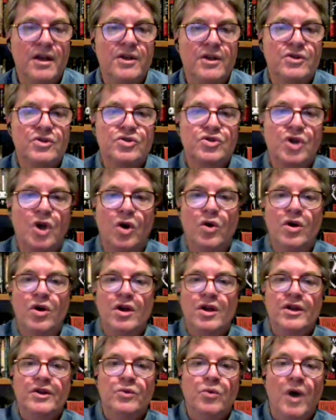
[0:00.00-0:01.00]
So
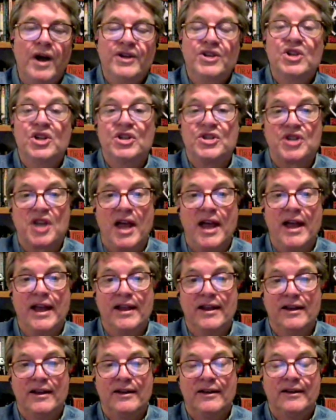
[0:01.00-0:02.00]
one could say,
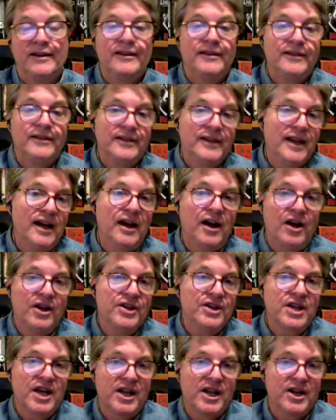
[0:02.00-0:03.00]
yeah, all
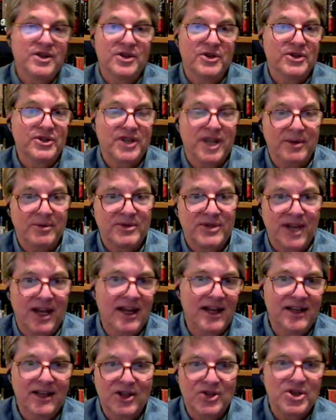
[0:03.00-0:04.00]
you got to do is keep
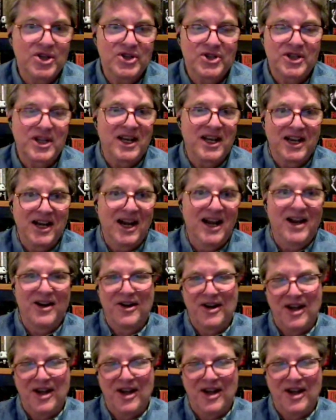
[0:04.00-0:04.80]
saying the cheat's getting higher.